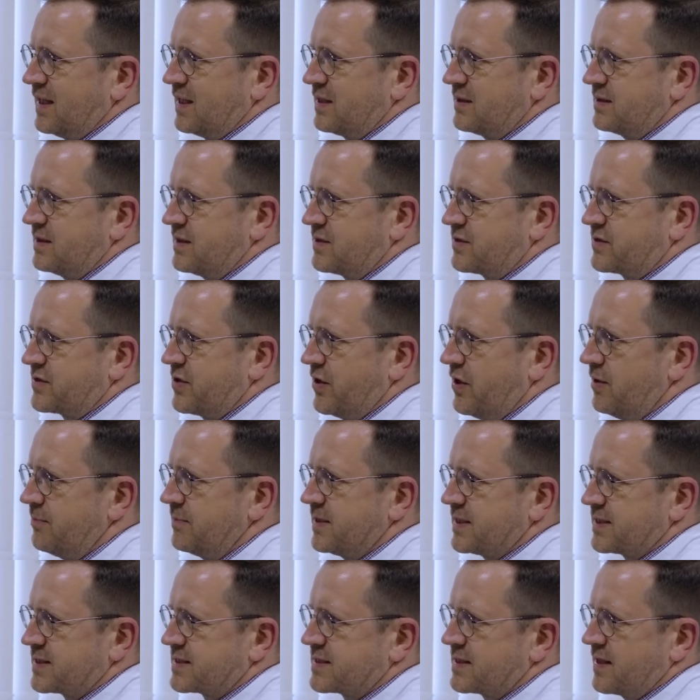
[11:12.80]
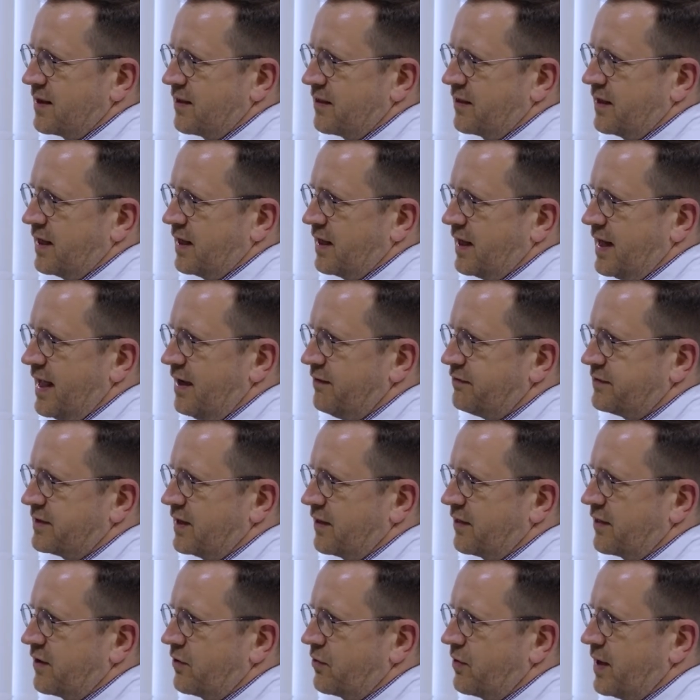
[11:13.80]
determines the left
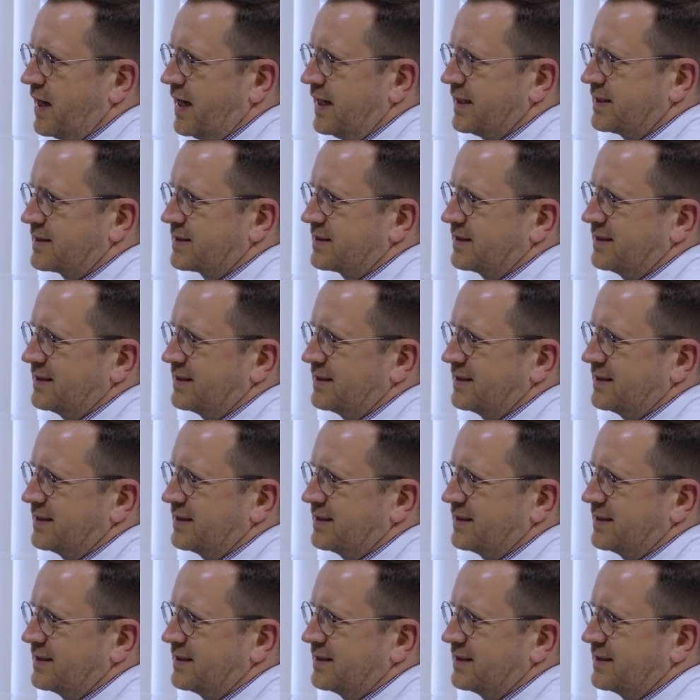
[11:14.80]
and the right